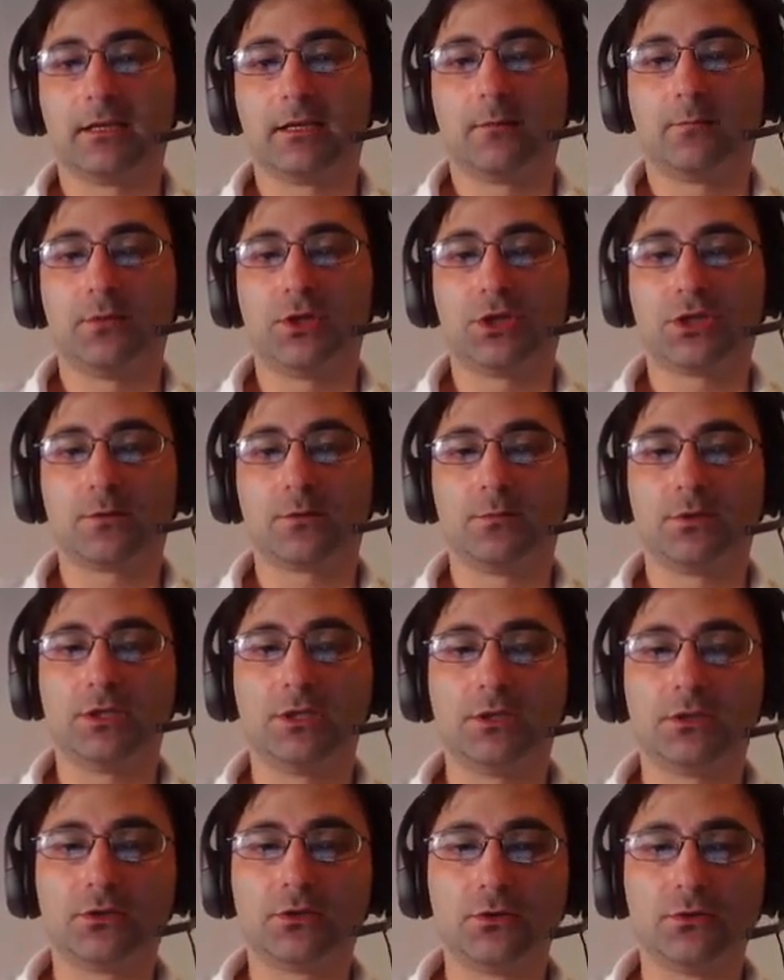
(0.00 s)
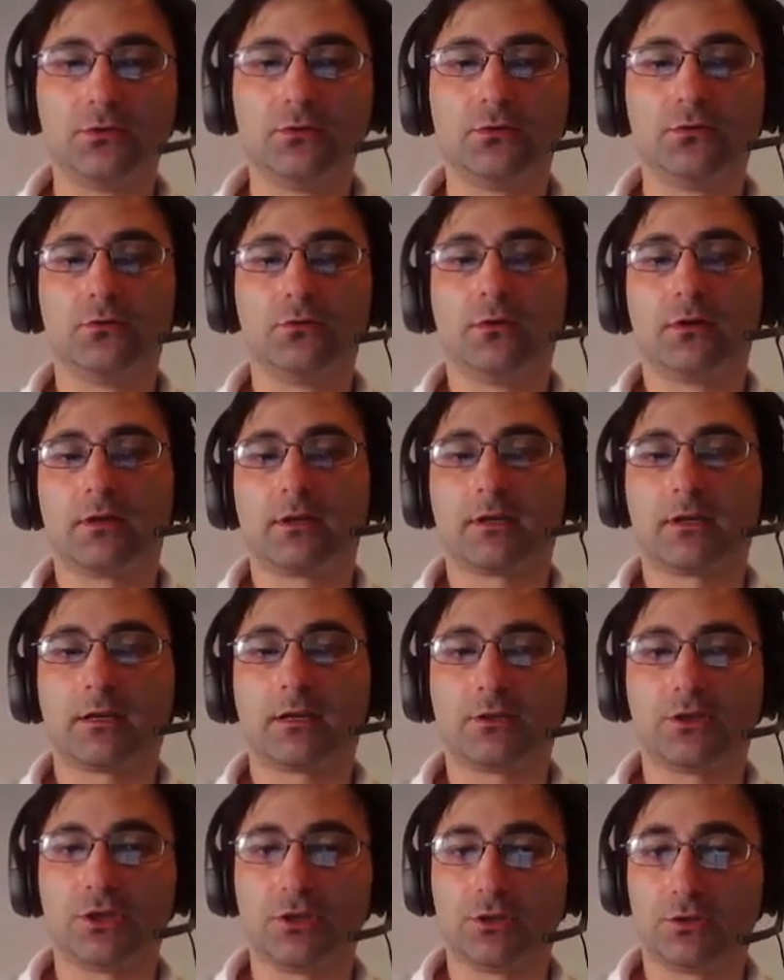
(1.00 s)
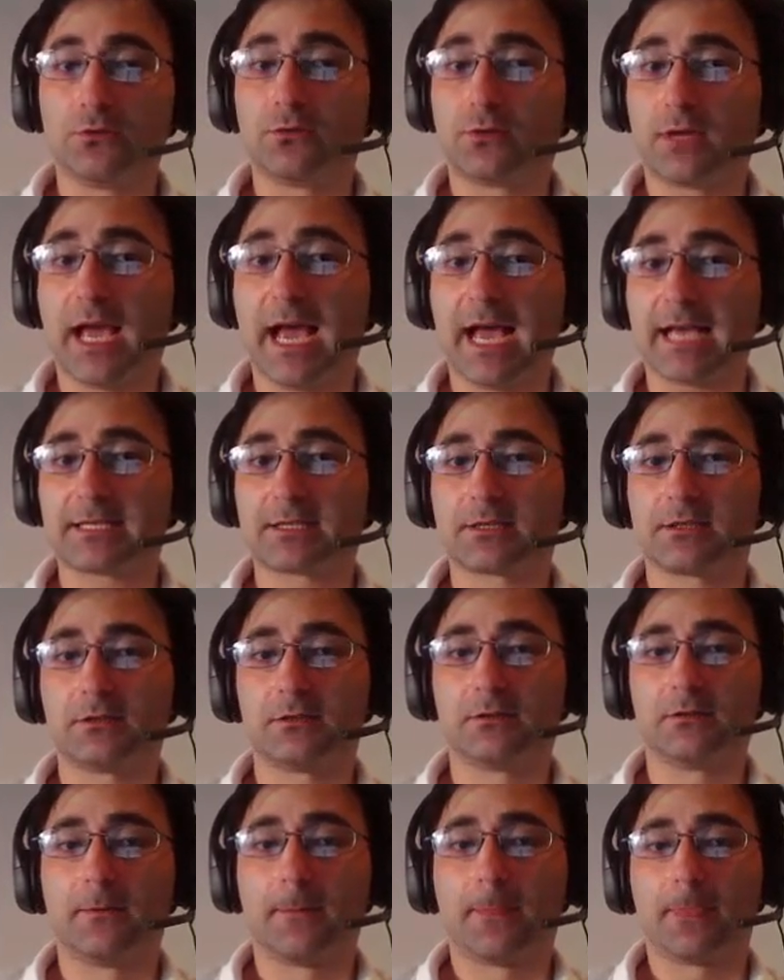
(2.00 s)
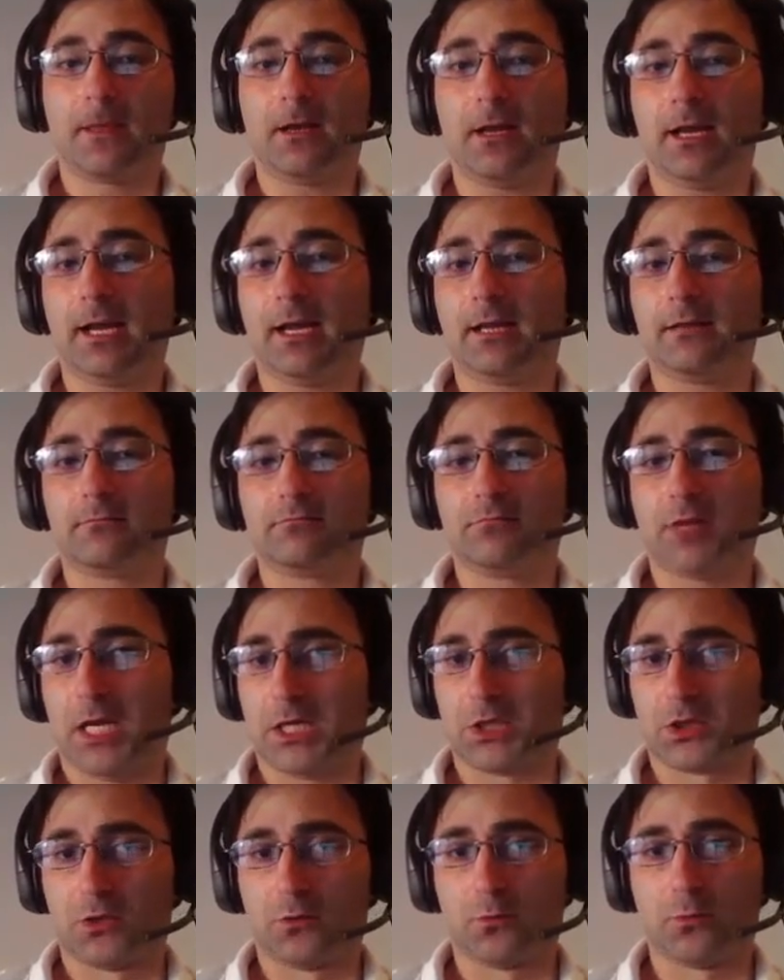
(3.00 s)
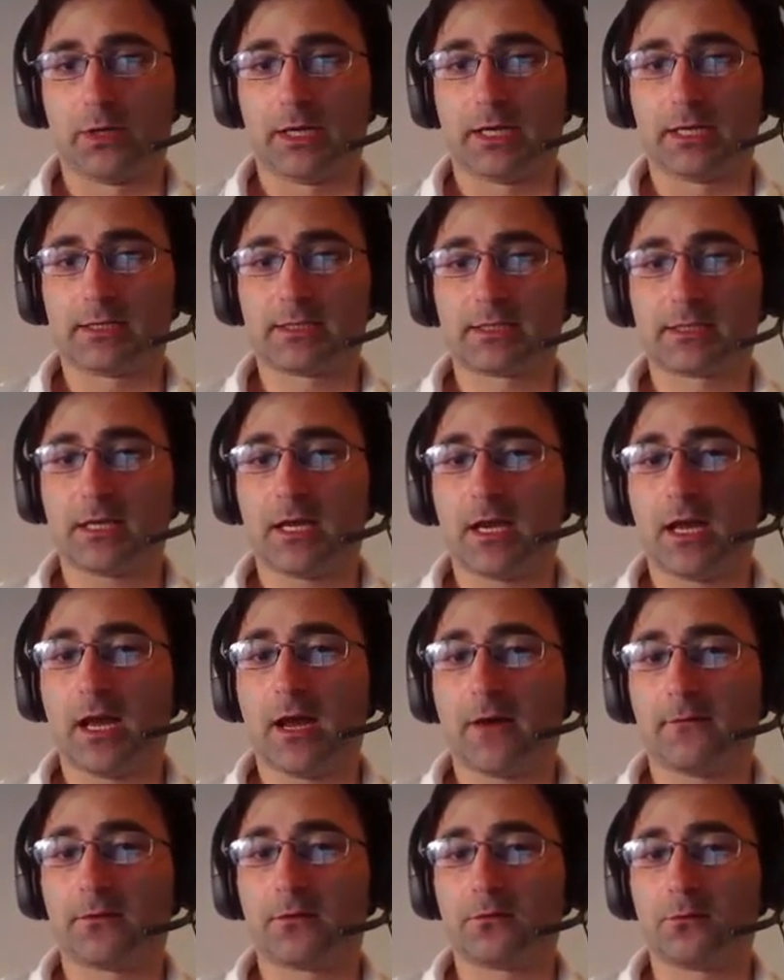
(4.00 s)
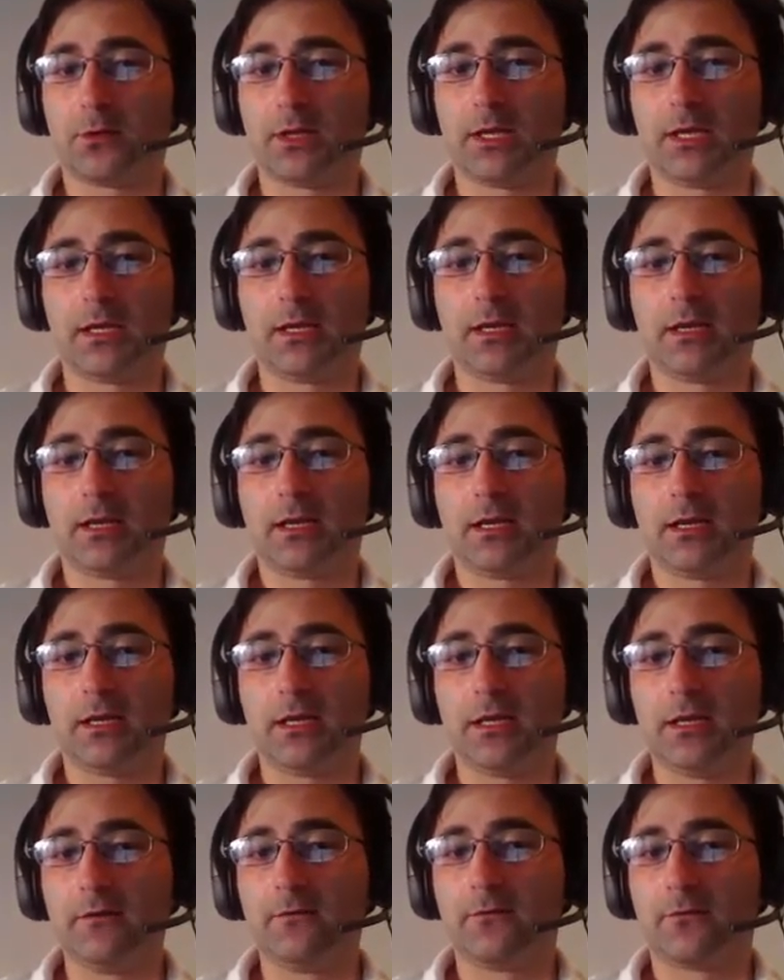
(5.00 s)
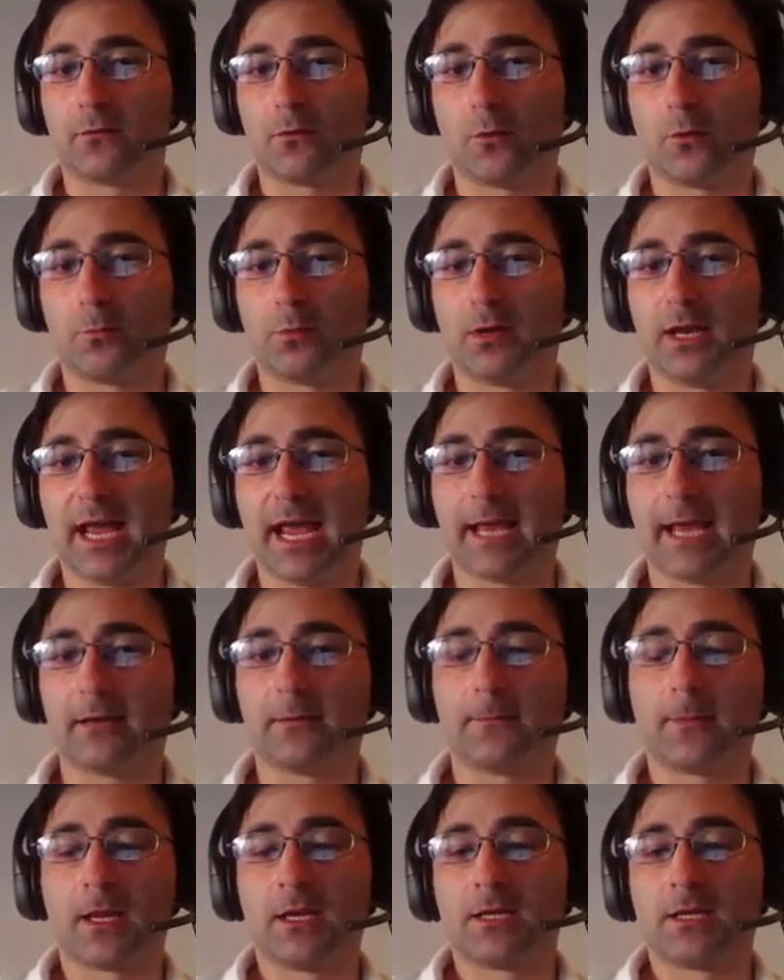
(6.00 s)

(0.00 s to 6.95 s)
bishop d2, g2 castle, and as always f3, e4 plan.